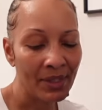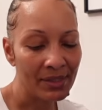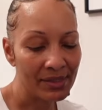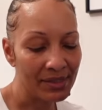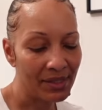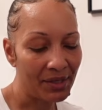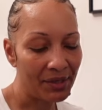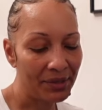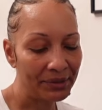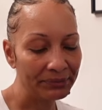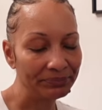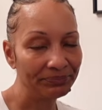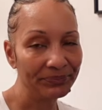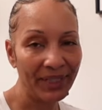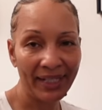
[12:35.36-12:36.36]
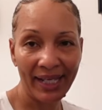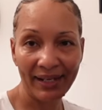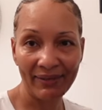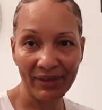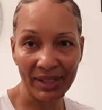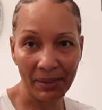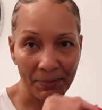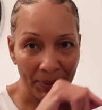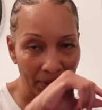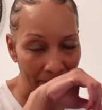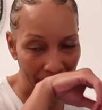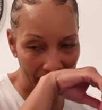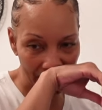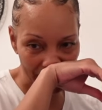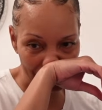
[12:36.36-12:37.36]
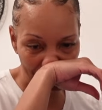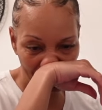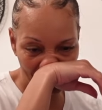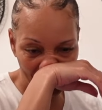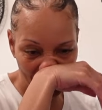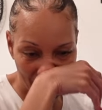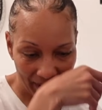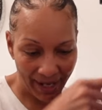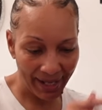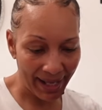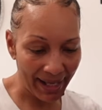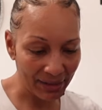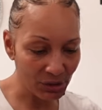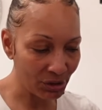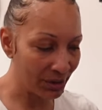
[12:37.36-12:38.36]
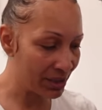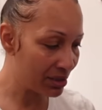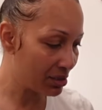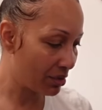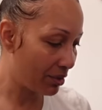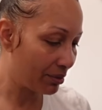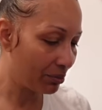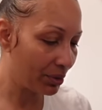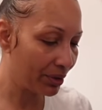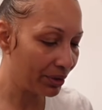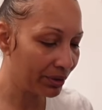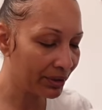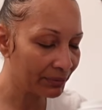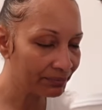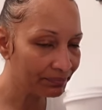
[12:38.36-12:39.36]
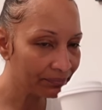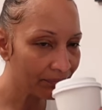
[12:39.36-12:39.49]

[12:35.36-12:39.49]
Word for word: So I got a couple of minutes before I actually start work.